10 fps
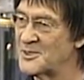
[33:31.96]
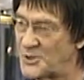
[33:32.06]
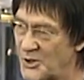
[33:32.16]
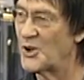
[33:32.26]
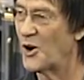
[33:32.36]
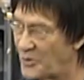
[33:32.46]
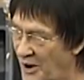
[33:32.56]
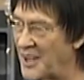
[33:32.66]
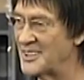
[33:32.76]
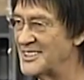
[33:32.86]
to your
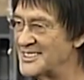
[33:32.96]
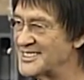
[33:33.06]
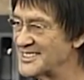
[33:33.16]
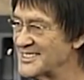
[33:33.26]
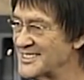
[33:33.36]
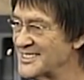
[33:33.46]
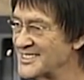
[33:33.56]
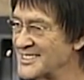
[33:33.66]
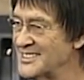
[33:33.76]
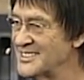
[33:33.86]
father,
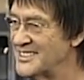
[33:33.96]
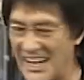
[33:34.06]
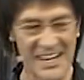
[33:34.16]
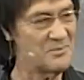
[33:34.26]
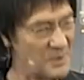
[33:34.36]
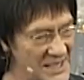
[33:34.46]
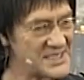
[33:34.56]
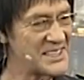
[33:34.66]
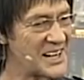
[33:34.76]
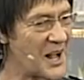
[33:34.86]
that in
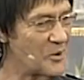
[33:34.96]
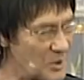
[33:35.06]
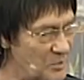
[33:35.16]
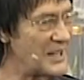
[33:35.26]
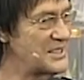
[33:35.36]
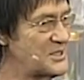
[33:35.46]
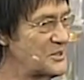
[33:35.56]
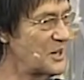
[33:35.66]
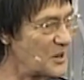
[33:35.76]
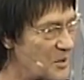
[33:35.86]
blessing I will bless
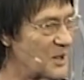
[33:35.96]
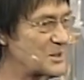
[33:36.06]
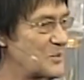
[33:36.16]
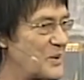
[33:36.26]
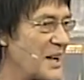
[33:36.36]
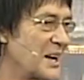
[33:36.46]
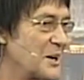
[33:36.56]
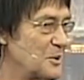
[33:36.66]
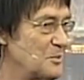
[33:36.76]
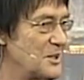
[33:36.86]
you, and in multiplying
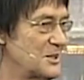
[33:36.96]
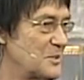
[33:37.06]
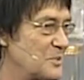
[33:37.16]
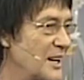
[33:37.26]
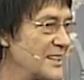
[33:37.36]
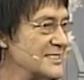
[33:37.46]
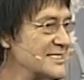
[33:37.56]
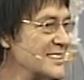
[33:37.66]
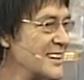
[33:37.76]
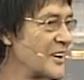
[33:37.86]
I will multiply you.
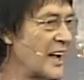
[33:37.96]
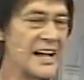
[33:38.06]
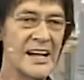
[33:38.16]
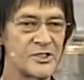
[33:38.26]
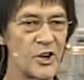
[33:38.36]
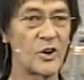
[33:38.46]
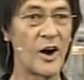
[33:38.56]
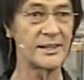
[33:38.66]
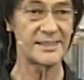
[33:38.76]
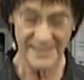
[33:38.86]
Okay, so
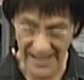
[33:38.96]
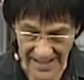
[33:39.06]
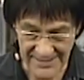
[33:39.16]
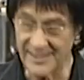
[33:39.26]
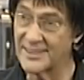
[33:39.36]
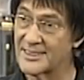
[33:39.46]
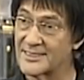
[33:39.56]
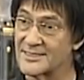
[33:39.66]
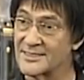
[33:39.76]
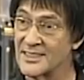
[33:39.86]
God says, Isaac,
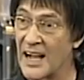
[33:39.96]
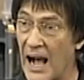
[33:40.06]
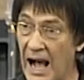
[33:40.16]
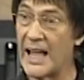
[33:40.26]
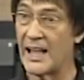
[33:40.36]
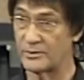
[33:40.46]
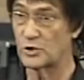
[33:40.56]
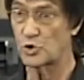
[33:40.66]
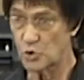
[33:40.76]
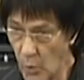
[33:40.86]
I have
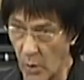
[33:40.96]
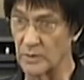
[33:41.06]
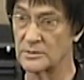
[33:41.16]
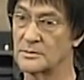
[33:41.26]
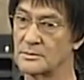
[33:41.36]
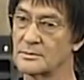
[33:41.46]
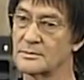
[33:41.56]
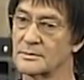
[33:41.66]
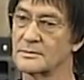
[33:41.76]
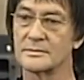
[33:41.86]
sworn
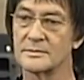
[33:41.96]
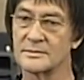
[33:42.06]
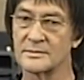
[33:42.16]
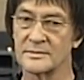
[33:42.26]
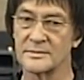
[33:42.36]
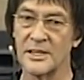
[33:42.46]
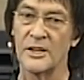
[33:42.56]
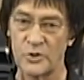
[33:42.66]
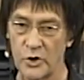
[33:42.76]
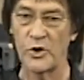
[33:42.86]

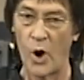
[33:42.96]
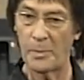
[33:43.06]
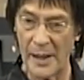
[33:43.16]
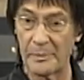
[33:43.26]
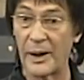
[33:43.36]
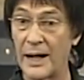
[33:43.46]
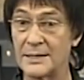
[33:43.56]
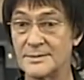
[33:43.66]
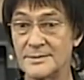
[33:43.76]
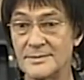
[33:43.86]
to your papa